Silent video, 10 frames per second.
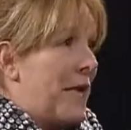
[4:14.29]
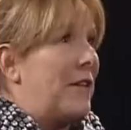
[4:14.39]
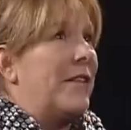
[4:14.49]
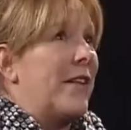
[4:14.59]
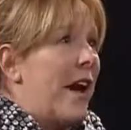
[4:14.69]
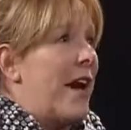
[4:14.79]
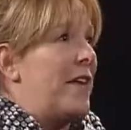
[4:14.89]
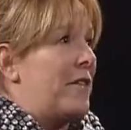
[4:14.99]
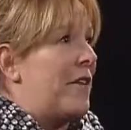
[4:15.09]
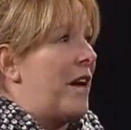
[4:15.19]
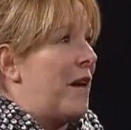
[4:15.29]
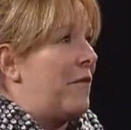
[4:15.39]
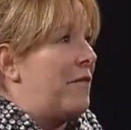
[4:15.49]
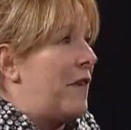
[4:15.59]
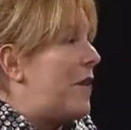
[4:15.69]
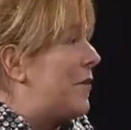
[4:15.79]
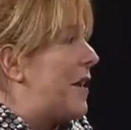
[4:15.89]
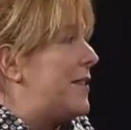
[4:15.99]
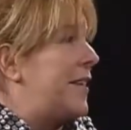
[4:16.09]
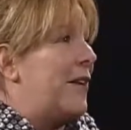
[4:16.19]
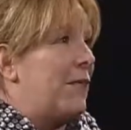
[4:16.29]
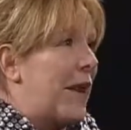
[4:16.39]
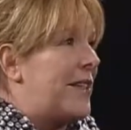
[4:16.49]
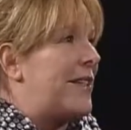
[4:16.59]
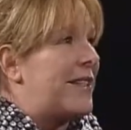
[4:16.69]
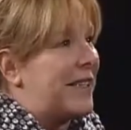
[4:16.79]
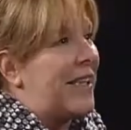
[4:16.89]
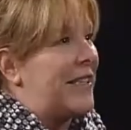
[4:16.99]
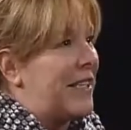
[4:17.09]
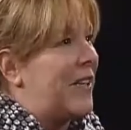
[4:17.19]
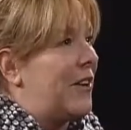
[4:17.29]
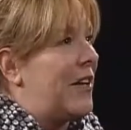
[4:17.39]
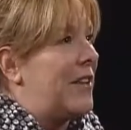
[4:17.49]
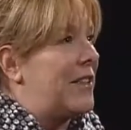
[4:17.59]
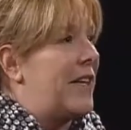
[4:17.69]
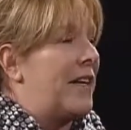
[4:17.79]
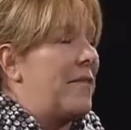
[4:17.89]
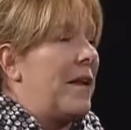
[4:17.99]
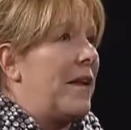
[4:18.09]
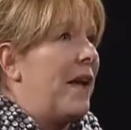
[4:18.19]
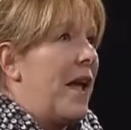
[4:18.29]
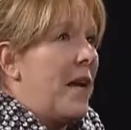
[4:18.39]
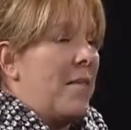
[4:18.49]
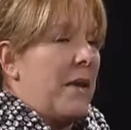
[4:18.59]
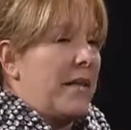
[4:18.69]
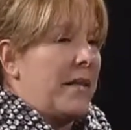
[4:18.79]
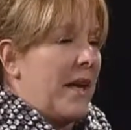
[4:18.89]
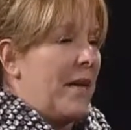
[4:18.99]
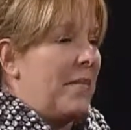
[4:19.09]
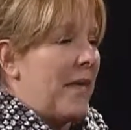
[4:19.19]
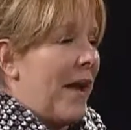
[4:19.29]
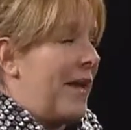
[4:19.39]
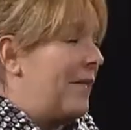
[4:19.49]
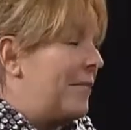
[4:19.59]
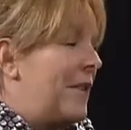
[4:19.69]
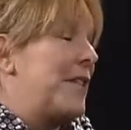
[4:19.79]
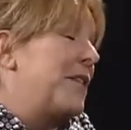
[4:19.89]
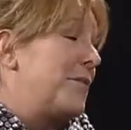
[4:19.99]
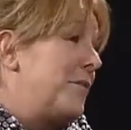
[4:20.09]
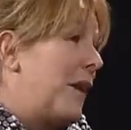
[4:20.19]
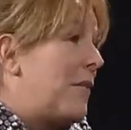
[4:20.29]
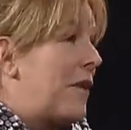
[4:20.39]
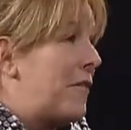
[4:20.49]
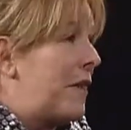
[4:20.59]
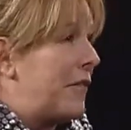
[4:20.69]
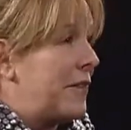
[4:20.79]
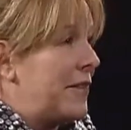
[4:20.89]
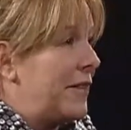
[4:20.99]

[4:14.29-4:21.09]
We have a lot of uh, fundraising races and things here in the state of Maine, but um, I this is one of my favorites.